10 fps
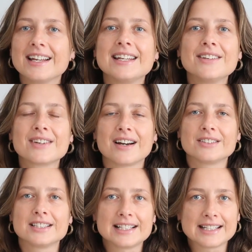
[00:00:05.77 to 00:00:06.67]
I live
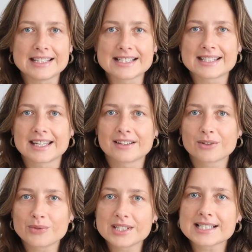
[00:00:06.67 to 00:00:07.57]
currently in state
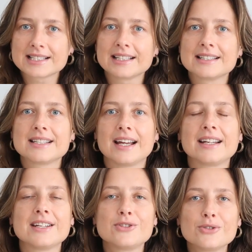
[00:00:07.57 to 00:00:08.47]
Queensland
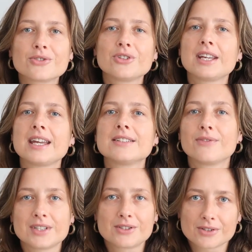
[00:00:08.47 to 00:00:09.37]
and I do create
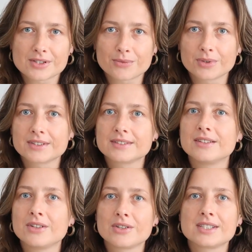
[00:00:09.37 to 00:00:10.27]
videos with
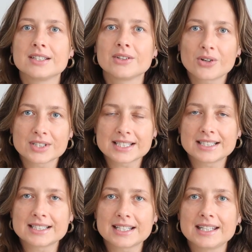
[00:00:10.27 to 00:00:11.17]
the nursing
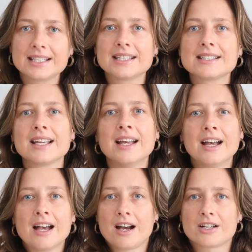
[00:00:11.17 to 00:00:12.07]
content in it.
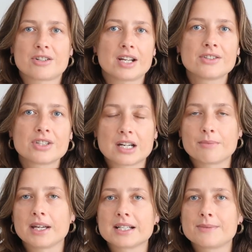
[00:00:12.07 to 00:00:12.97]
I try to share
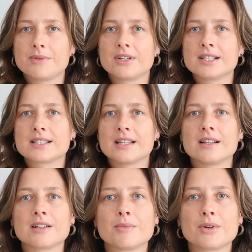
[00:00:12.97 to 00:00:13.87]
my experience
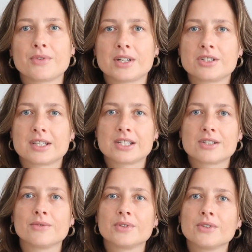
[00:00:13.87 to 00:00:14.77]
and a little bit of
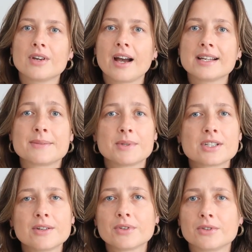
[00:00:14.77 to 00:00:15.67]
education for you guys,
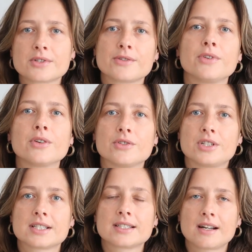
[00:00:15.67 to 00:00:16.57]
especially for those of you who
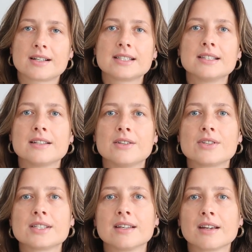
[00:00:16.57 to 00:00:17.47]
just start in the
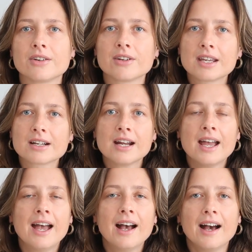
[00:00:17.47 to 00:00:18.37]
nursing career.
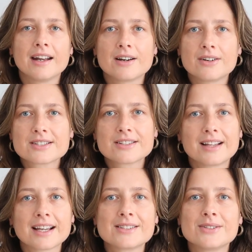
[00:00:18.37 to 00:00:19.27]
And I also
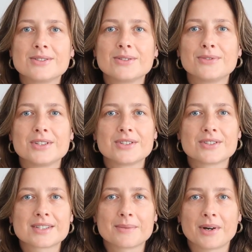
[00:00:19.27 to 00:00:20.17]
like to do
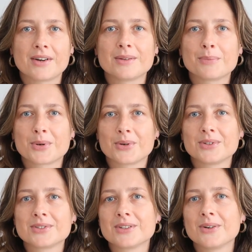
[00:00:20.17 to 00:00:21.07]
videos about the
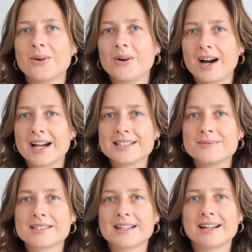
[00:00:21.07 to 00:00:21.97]
product or
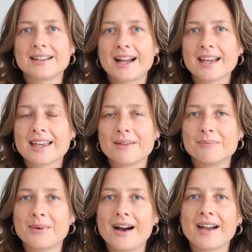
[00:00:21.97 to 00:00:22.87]
items that I like
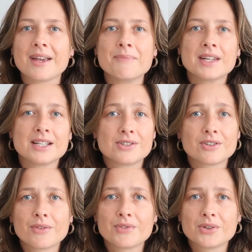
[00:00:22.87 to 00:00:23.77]
and buy,
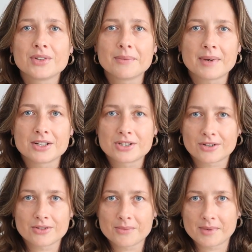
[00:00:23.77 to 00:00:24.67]
to review them and
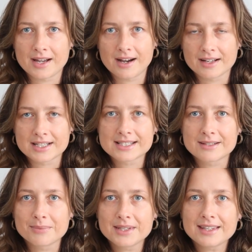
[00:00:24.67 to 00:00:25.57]
show you my
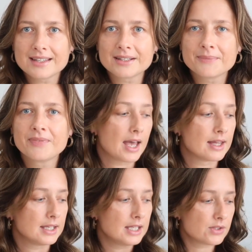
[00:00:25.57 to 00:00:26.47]
honest opinion.
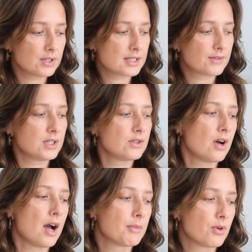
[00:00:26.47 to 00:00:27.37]
And in today's
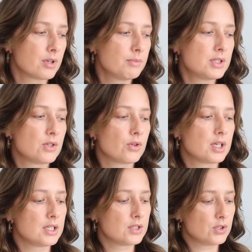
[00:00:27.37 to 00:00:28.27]
video I'm going to be
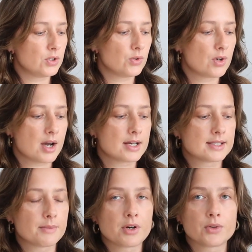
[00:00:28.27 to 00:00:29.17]
talking to you
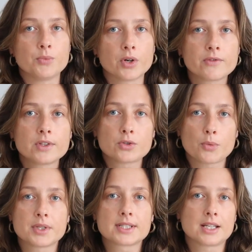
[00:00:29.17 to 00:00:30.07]
guys about one of the
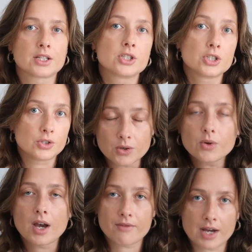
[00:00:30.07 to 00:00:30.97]
topics that
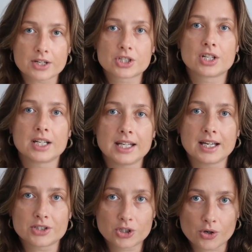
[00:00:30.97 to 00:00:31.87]
you have
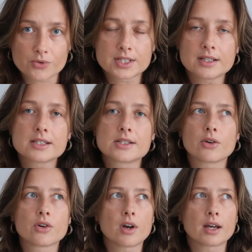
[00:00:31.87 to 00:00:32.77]
actually chosen.
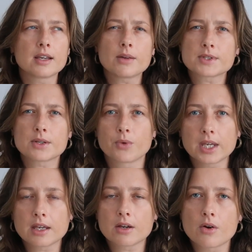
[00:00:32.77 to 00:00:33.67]
So I think it was a
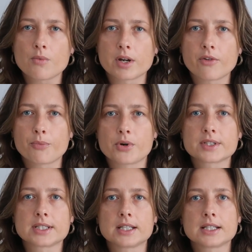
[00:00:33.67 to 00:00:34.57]
week ago when I've
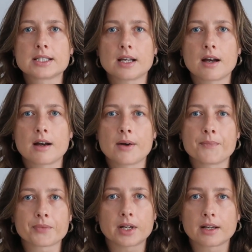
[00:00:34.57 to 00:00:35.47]
posted
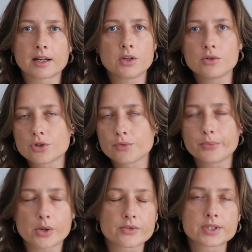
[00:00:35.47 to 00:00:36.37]
like a YouTube
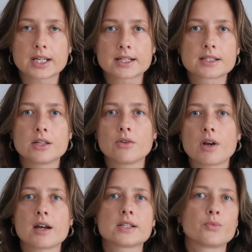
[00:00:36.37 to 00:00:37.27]
post asking you
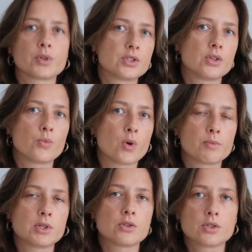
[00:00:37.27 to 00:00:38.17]
guys what do you
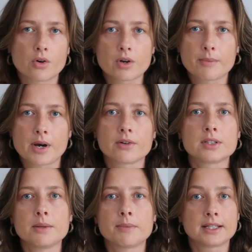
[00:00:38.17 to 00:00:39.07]
want me to talk
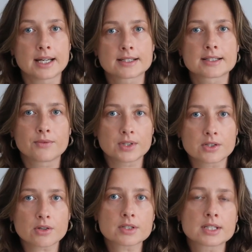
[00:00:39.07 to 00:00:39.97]
about in my next
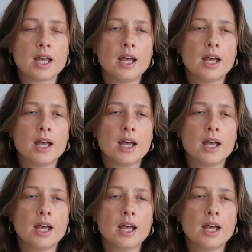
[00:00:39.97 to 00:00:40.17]
videos,